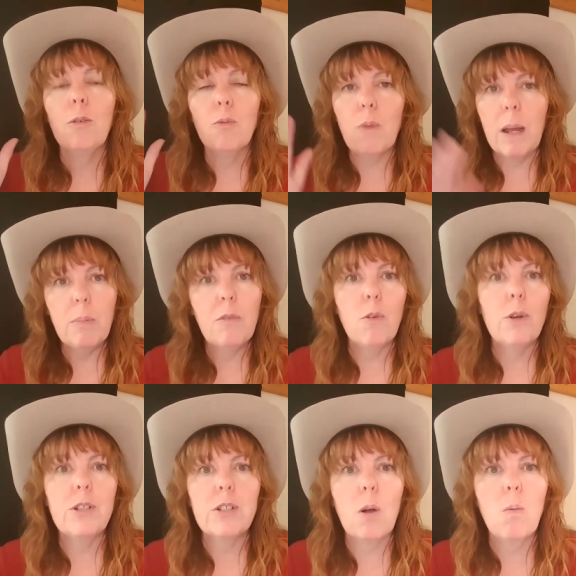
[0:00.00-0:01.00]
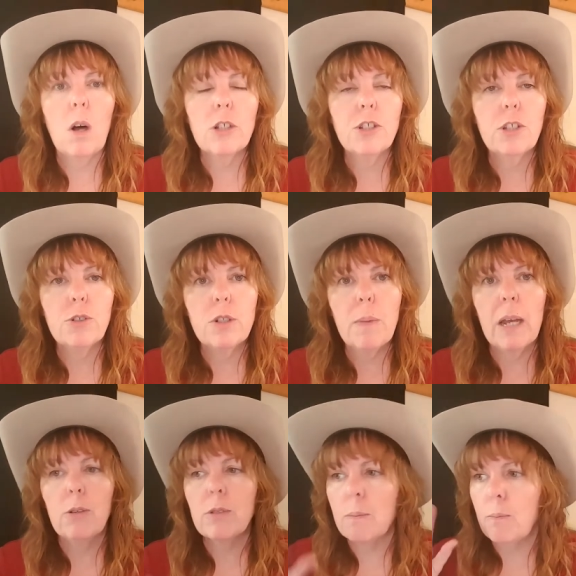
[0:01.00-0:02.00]
Right before you start washing your
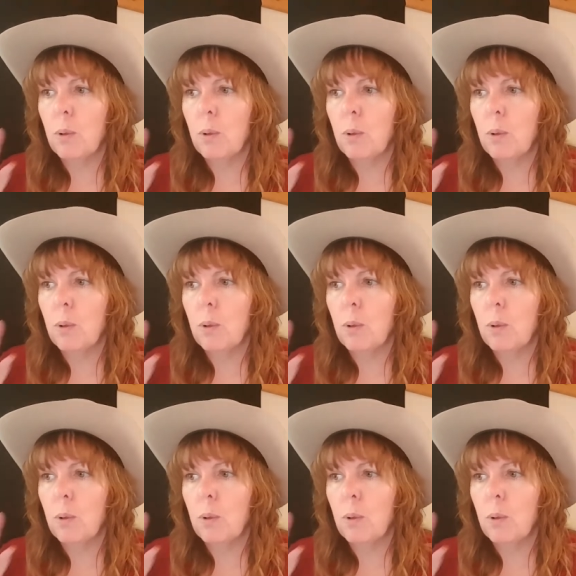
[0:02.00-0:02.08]
tomatoes,